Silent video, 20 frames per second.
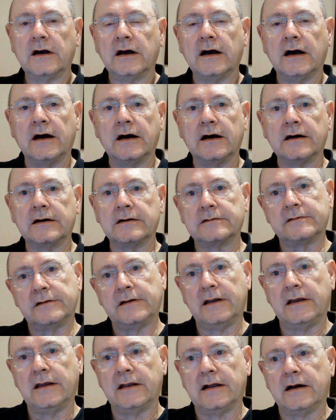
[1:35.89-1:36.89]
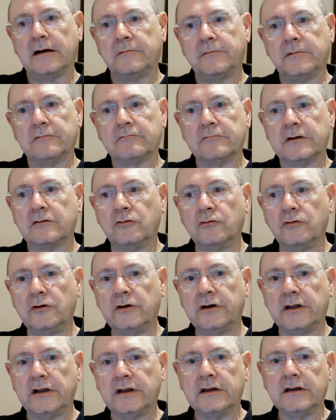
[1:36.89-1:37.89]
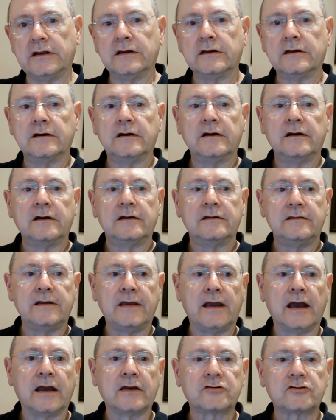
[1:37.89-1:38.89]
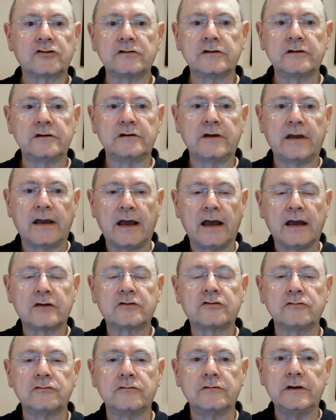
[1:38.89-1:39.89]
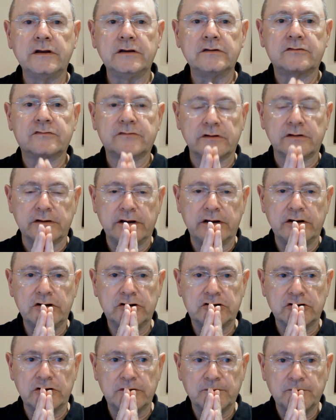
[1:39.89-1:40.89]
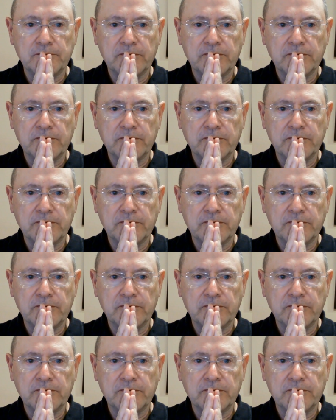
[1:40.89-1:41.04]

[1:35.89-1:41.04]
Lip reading: and I'll be recording the actual installation.